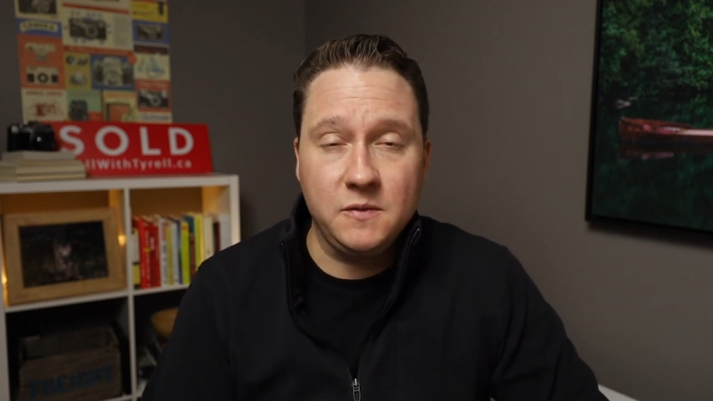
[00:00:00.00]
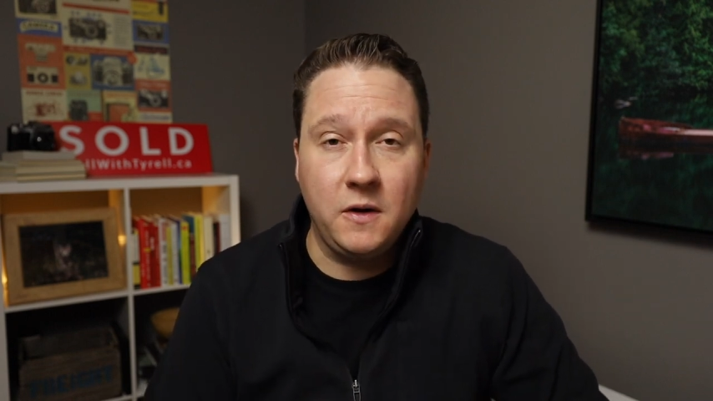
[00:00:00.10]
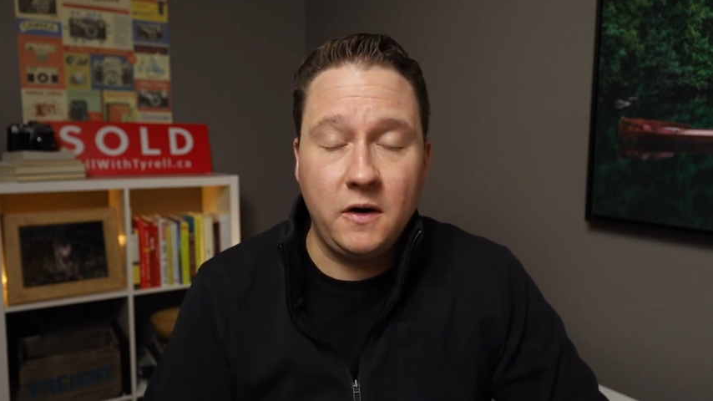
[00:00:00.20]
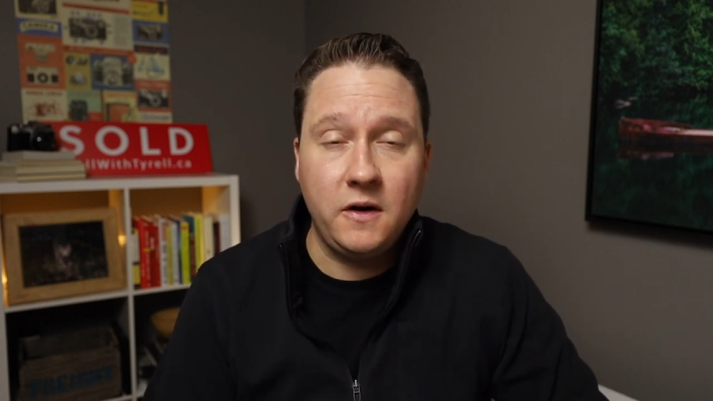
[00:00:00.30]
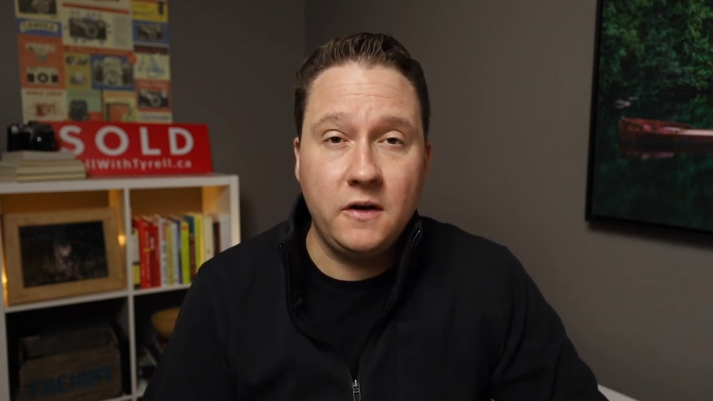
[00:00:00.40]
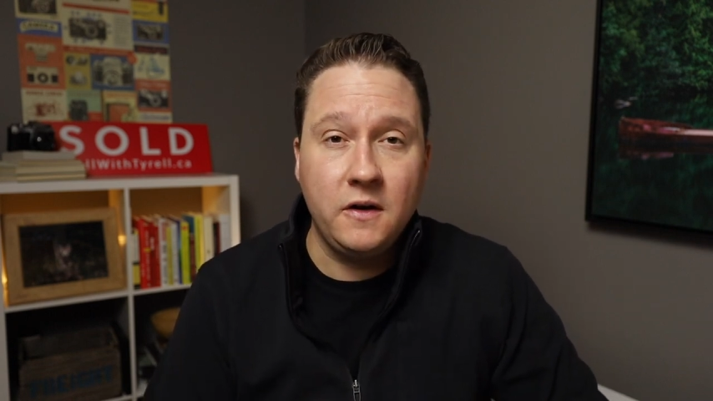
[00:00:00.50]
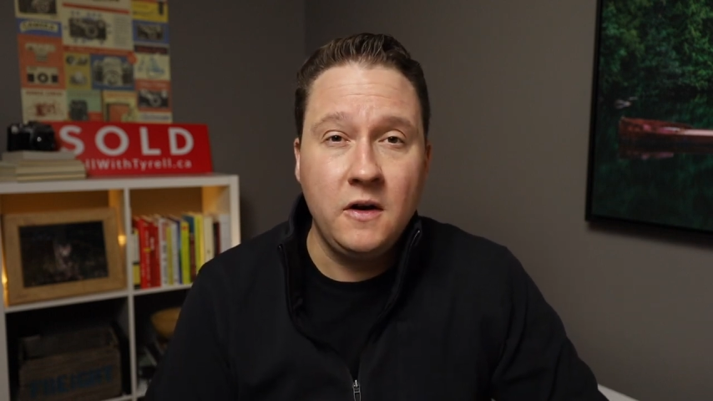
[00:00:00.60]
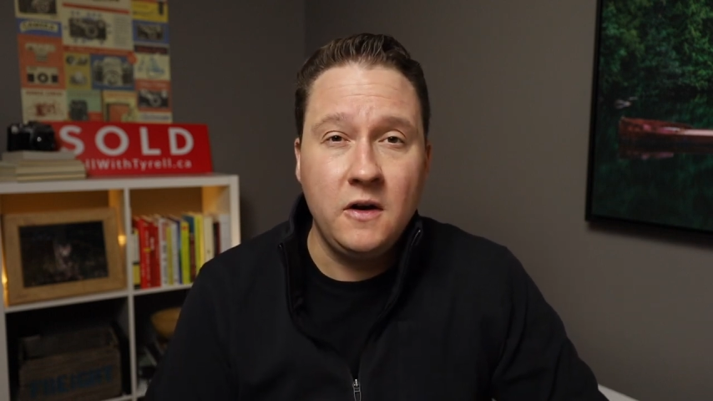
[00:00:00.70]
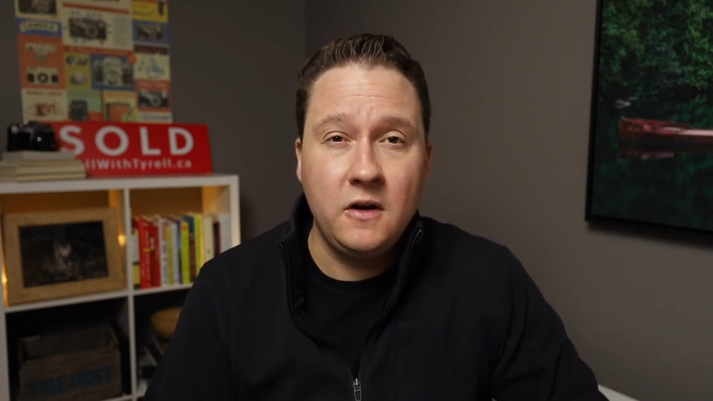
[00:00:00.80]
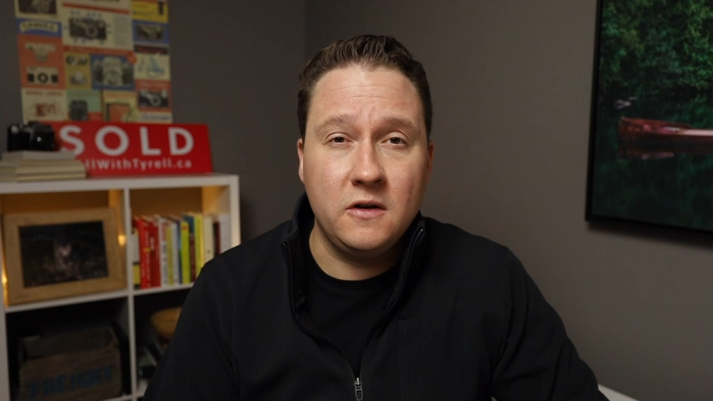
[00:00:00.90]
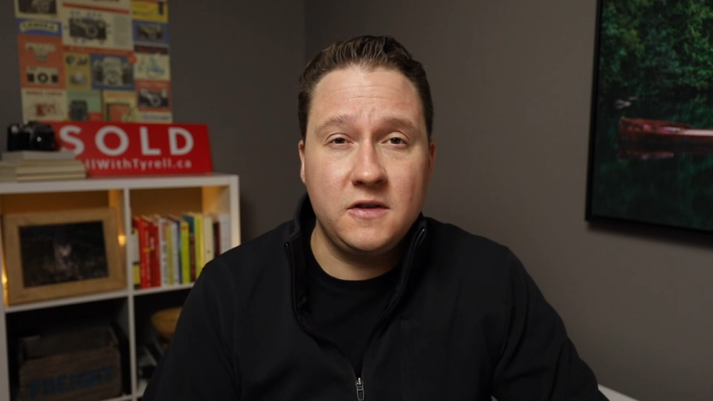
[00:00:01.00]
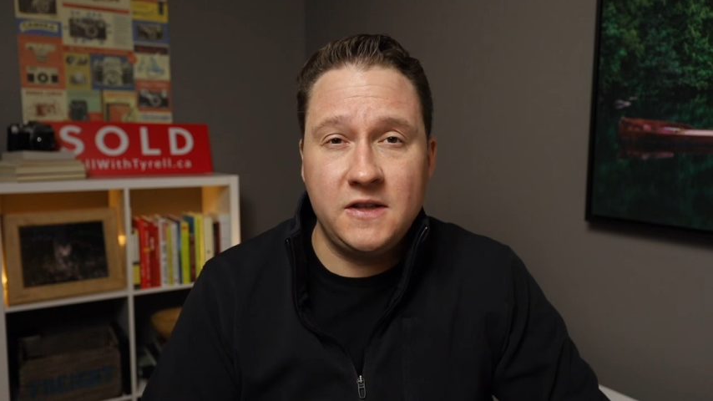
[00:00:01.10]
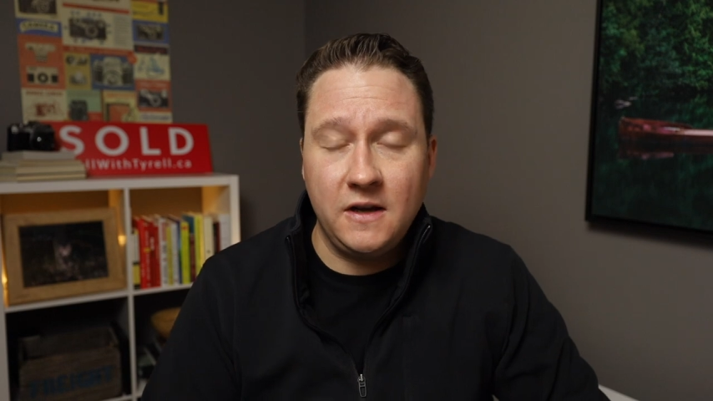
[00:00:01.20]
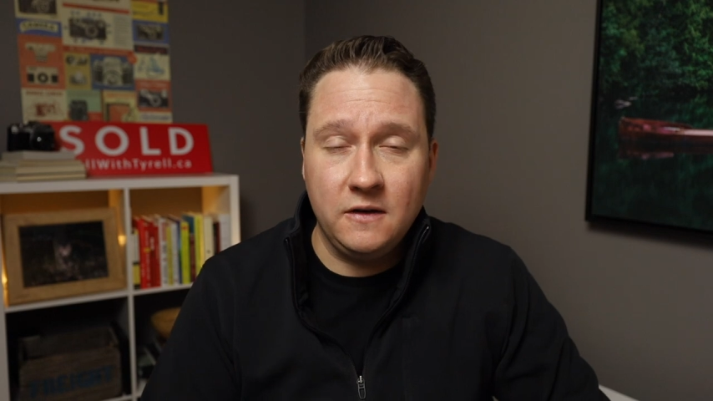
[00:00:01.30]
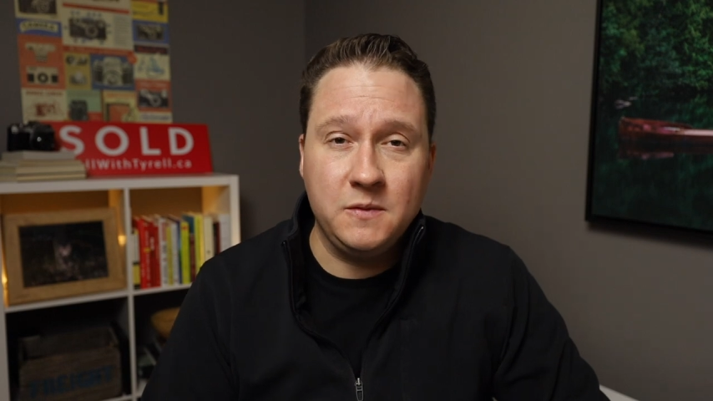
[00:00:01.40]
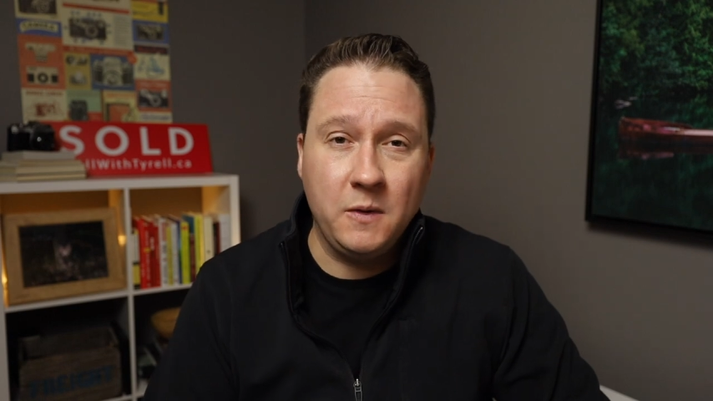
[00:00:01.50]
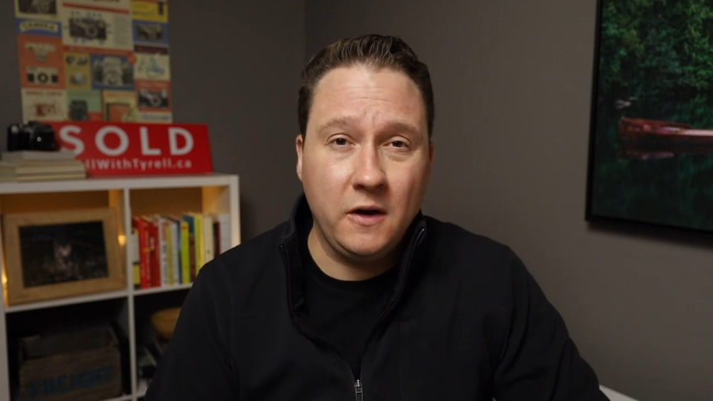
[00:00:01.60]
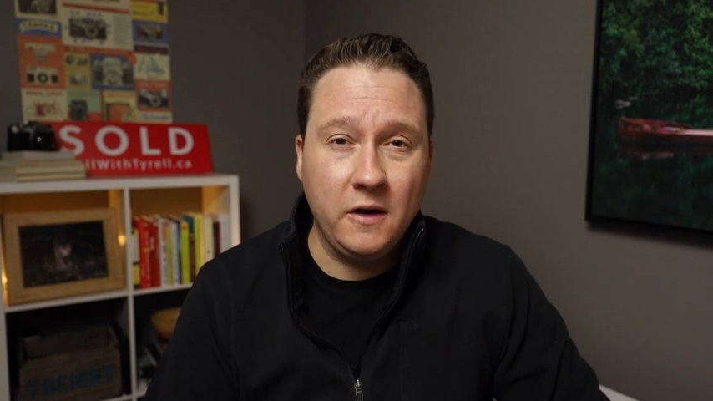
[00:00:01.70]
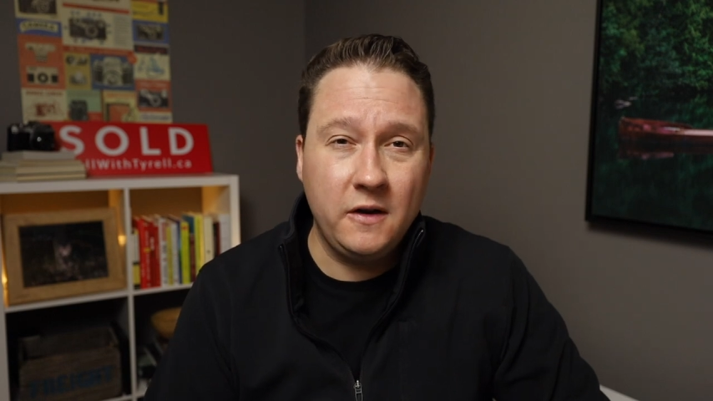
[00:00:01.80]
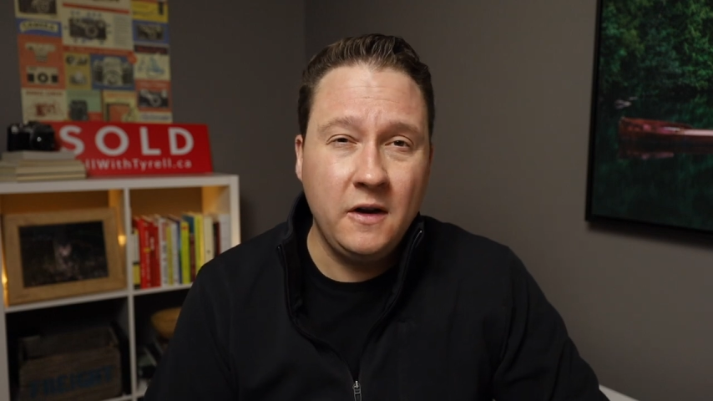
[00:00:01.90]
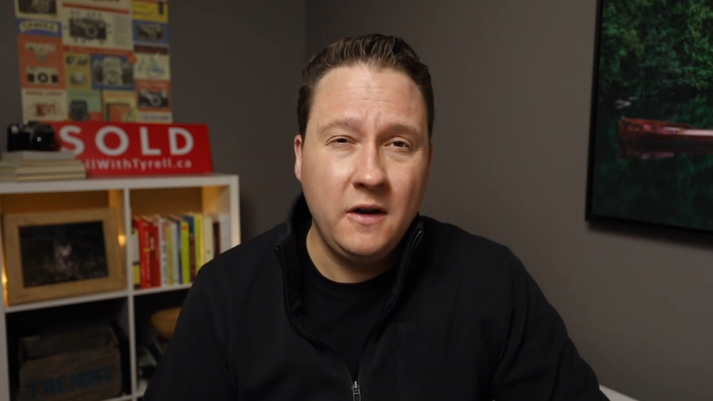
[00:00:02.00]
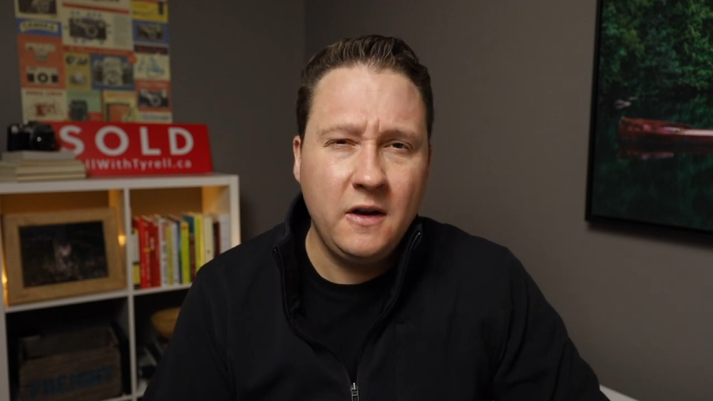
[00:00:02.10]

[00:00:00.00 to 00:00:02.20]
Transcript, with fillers: market or seller's market,